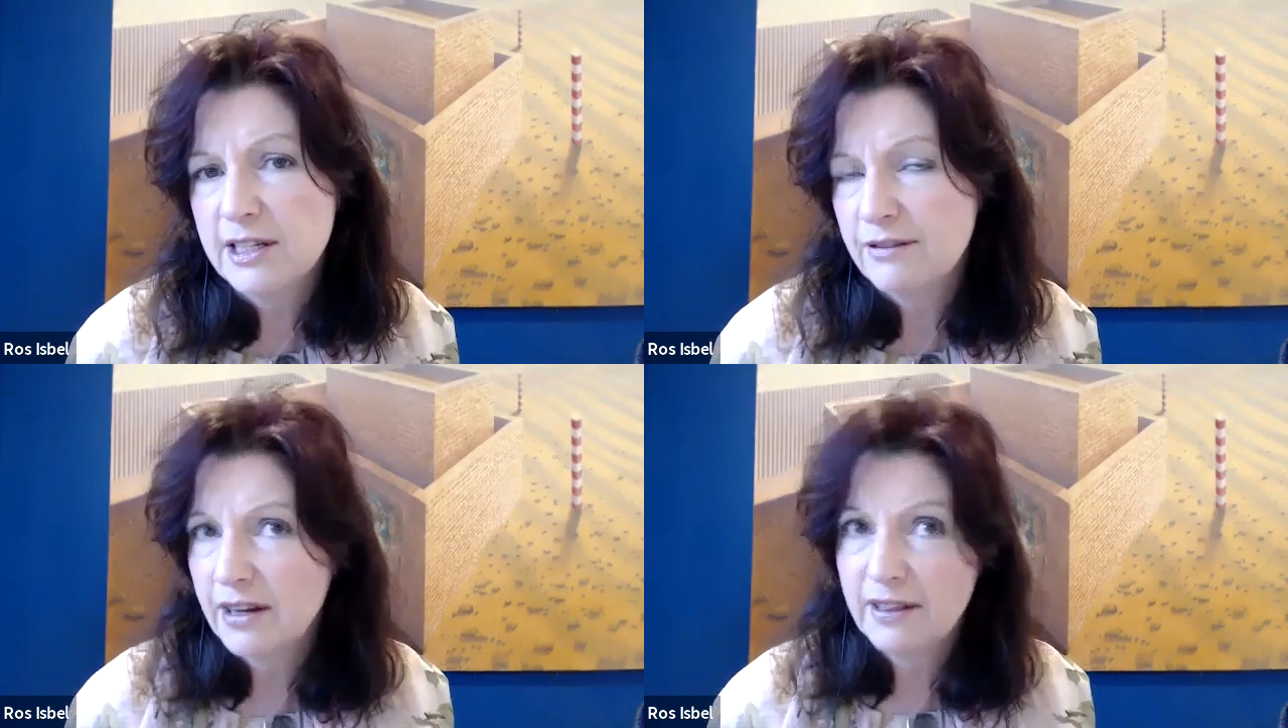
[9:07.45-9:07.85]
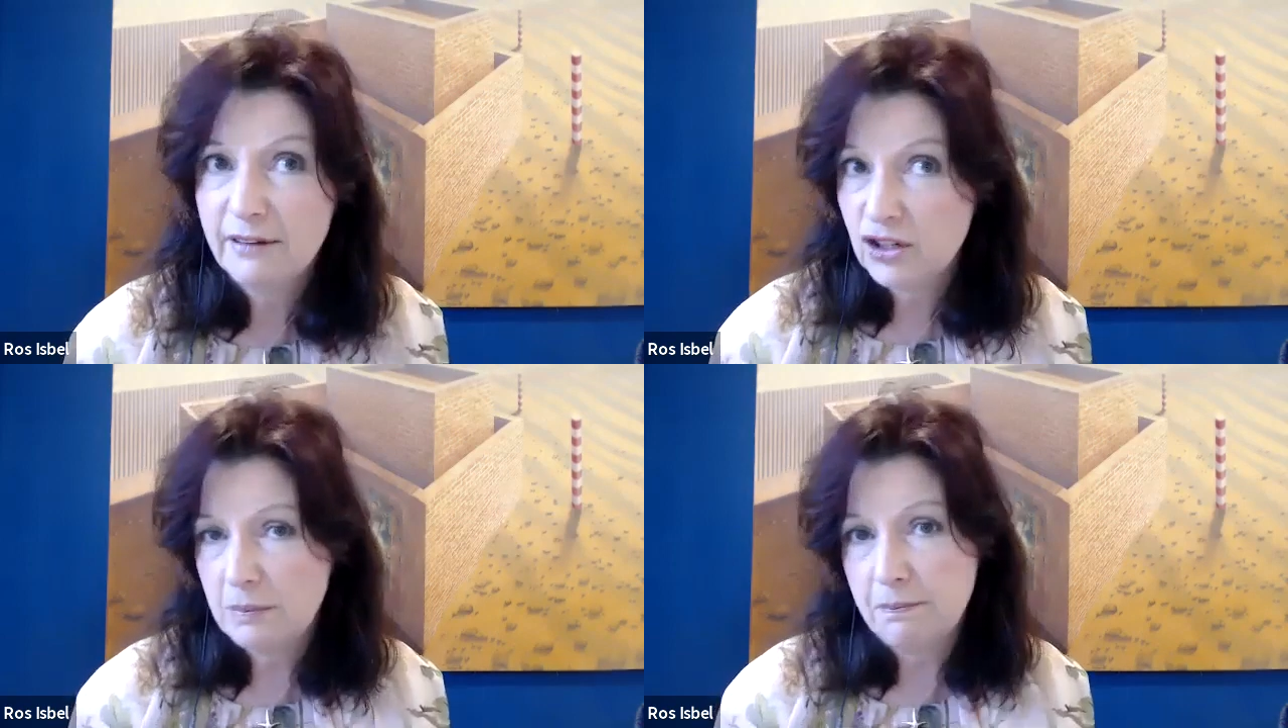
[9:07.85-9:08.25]
In fact, they're
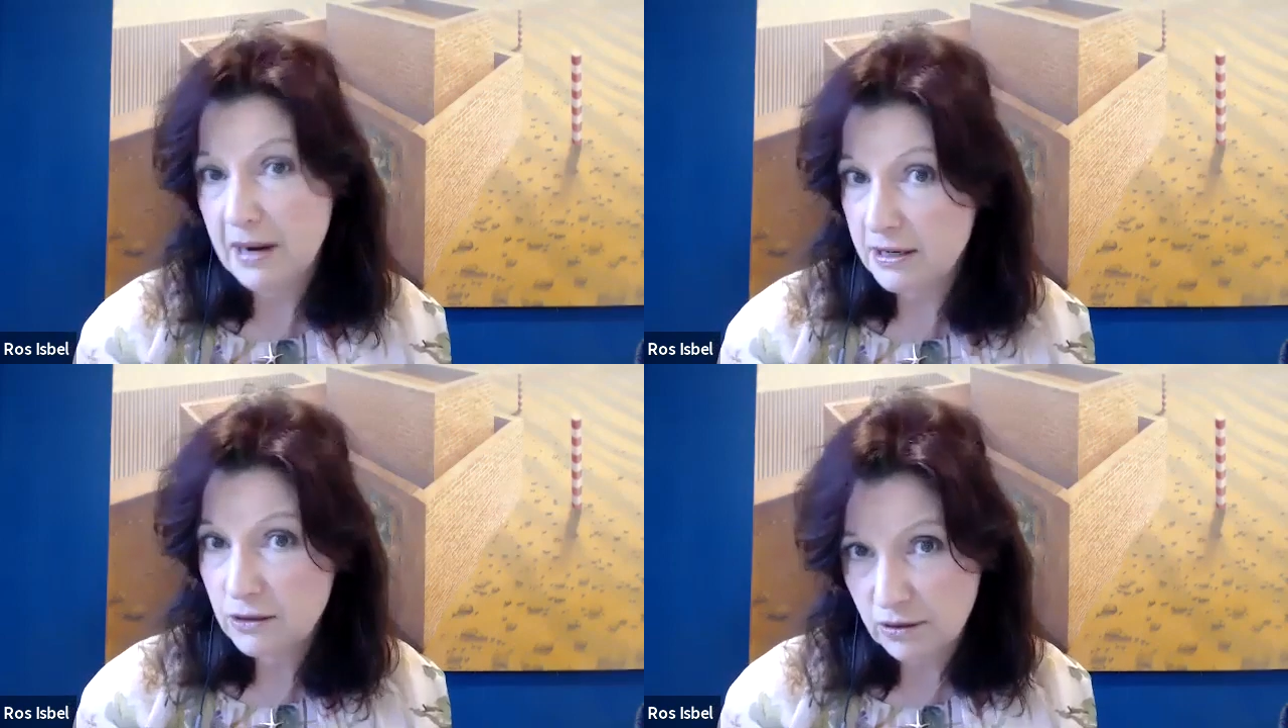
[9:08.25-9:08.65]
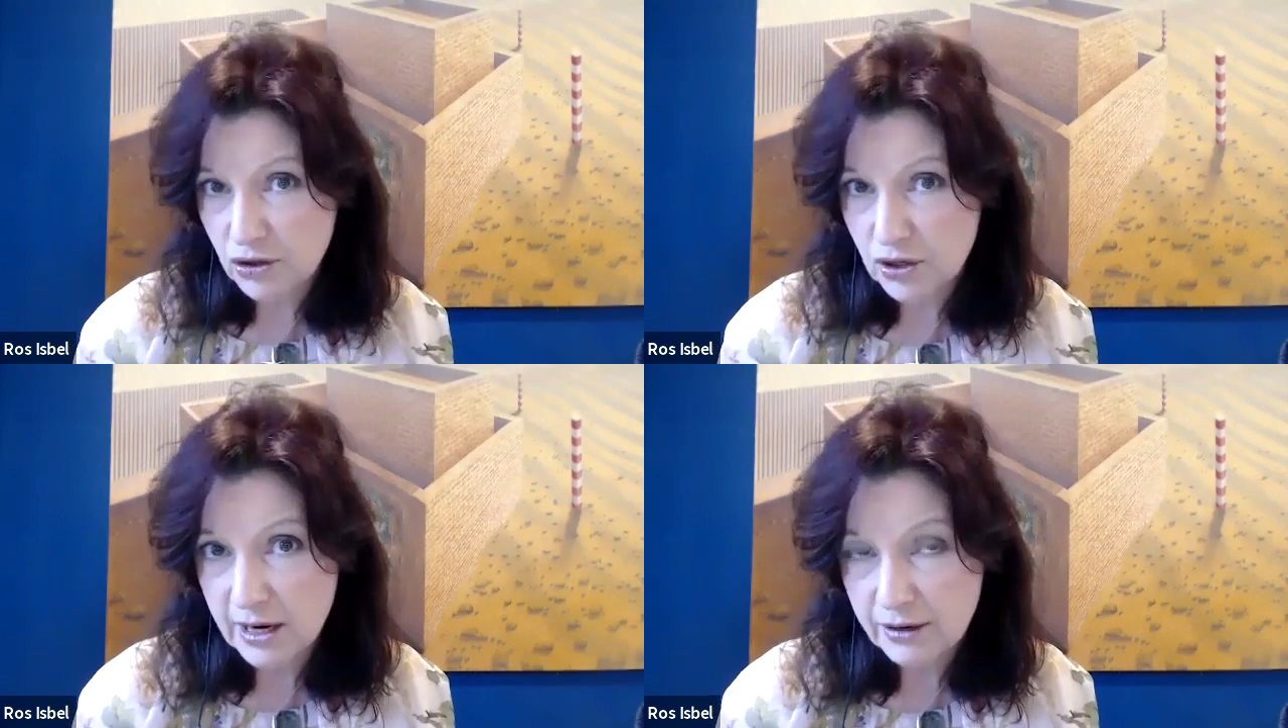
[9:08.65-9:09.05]
actually based on the
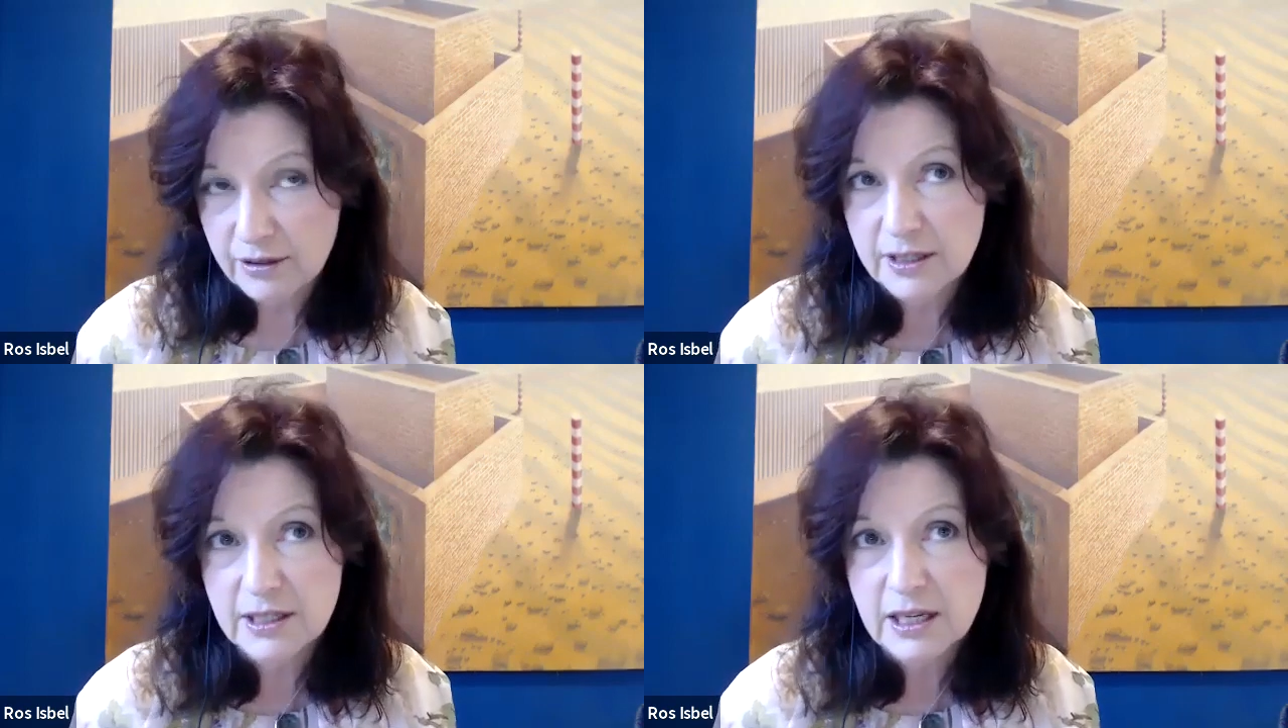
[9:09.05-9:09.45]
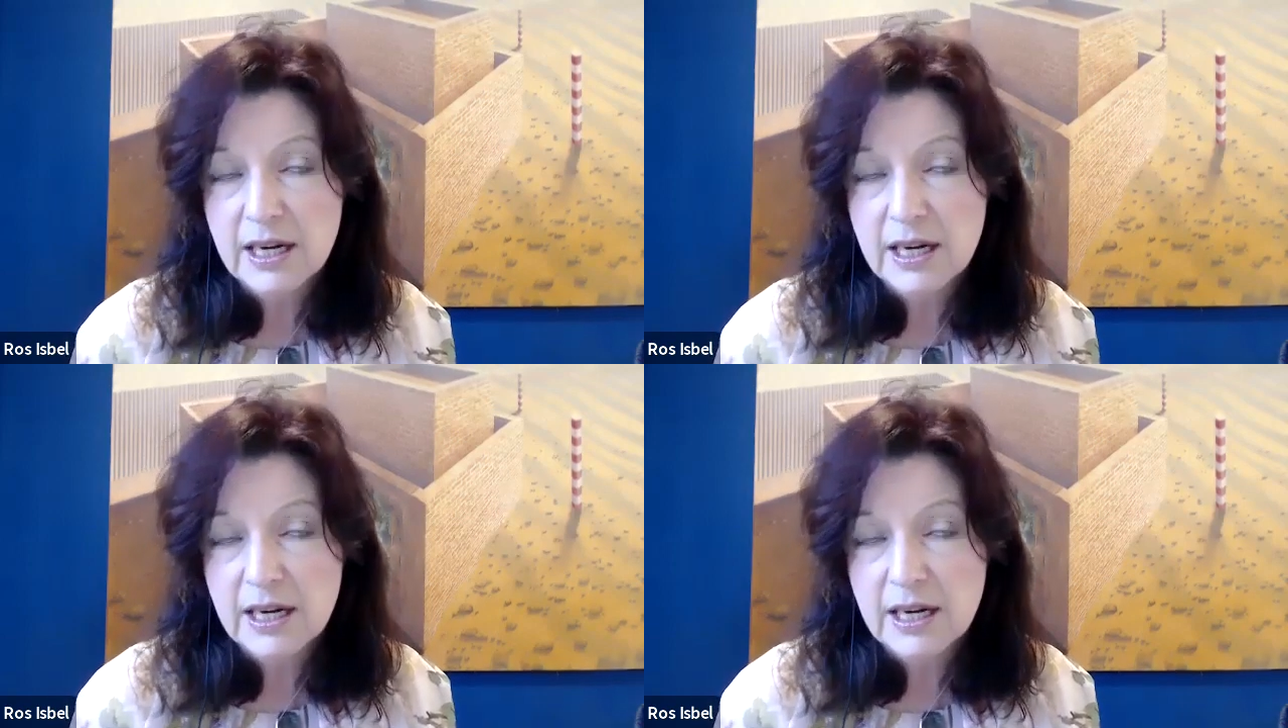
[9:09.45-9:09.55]
chakras.